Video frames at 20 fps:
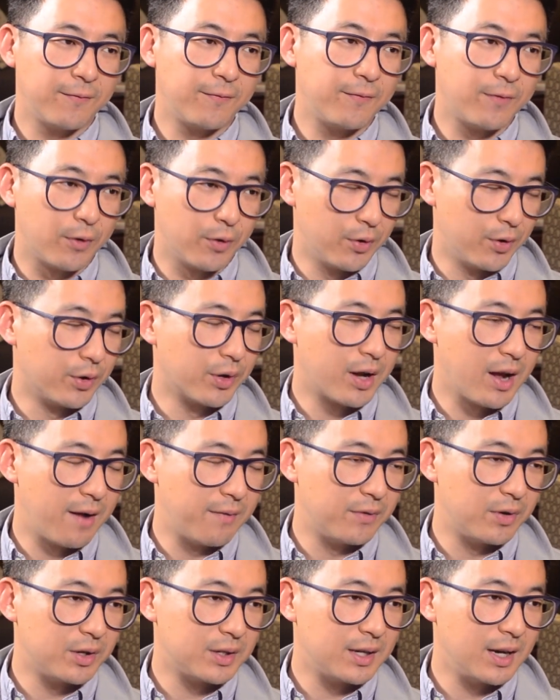further
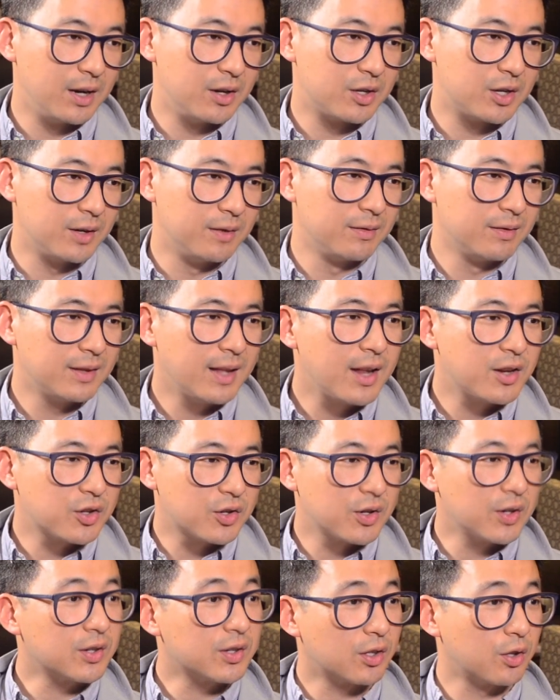conversation. That's
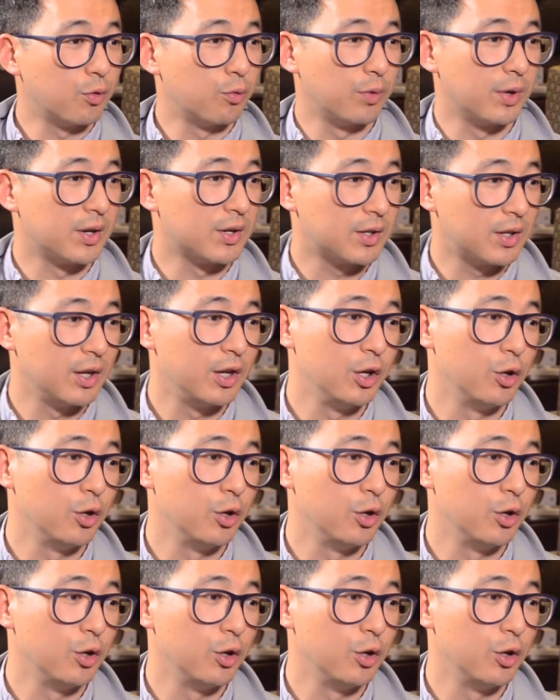just the risk that